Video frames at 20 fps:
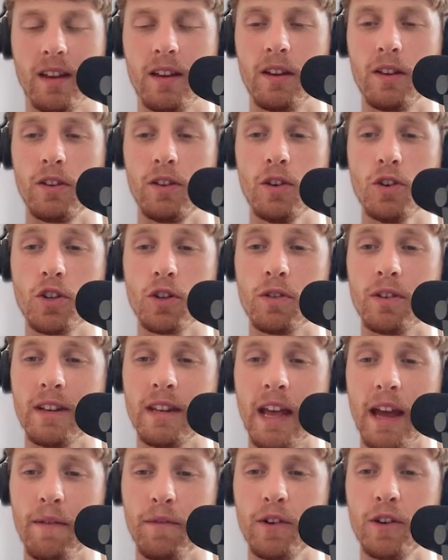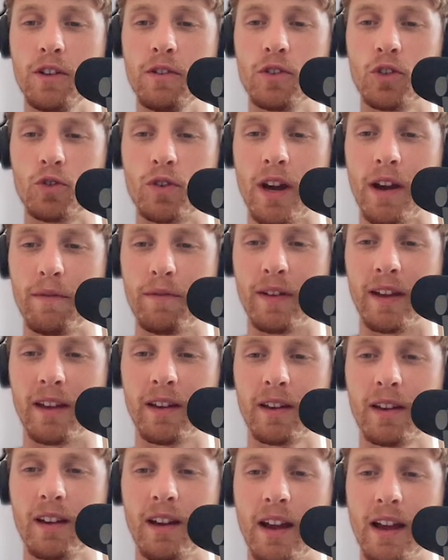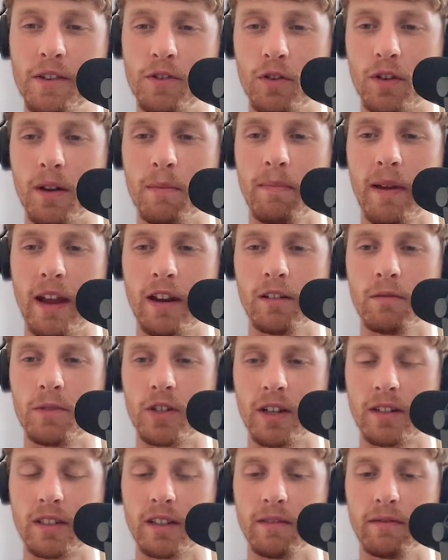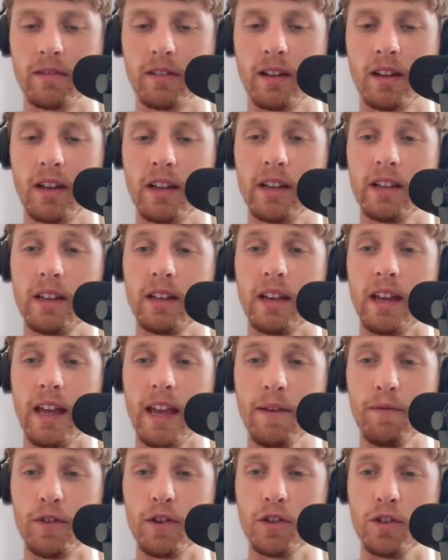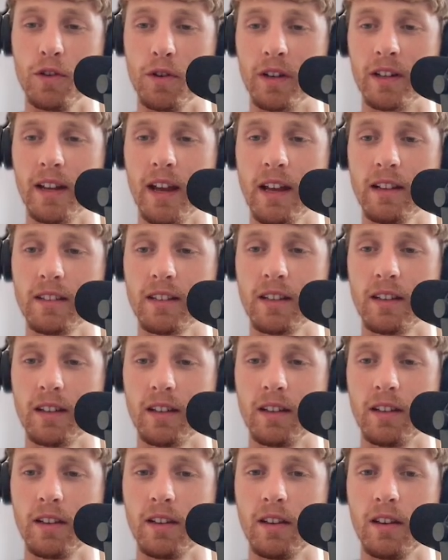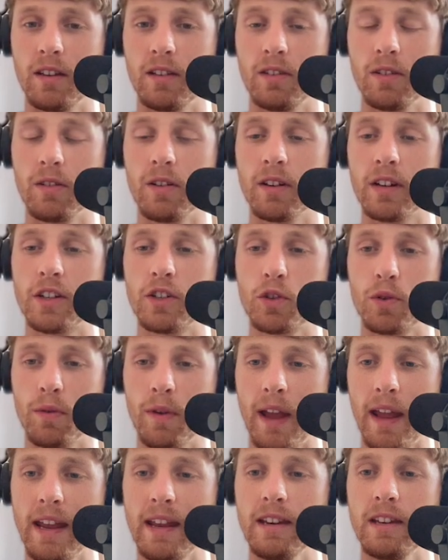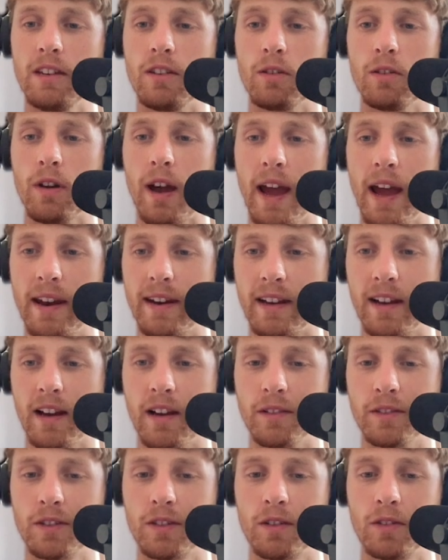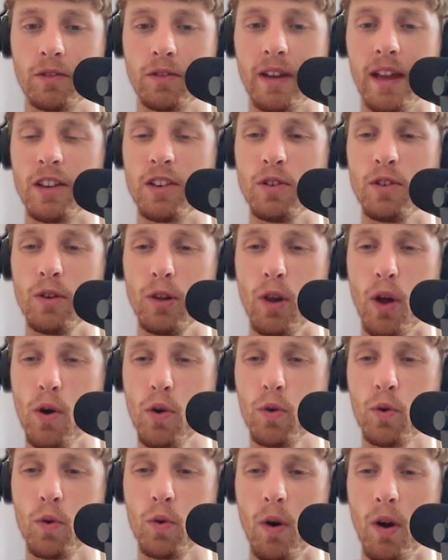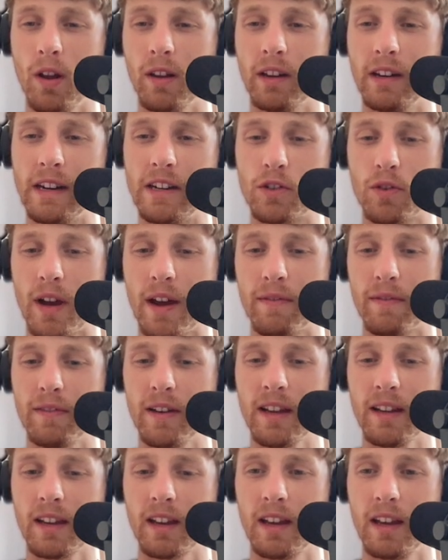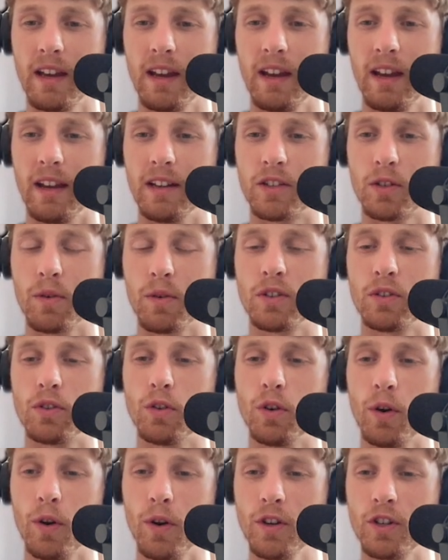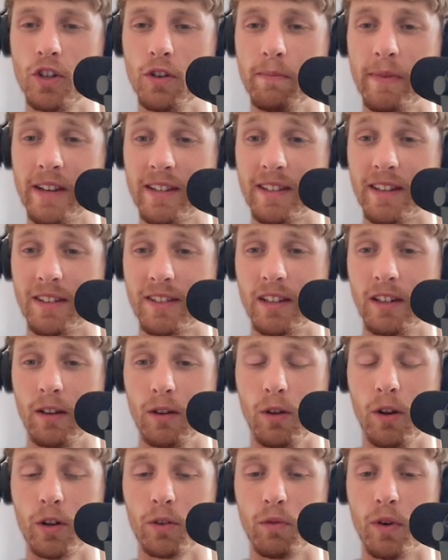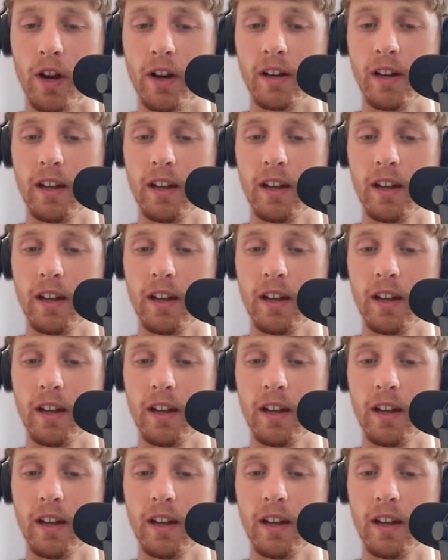You should never use traffic as your campaign objective. If you're doing that, you're going to train your ad account to get you low quality traffic. It's going to hurt your business in the long run,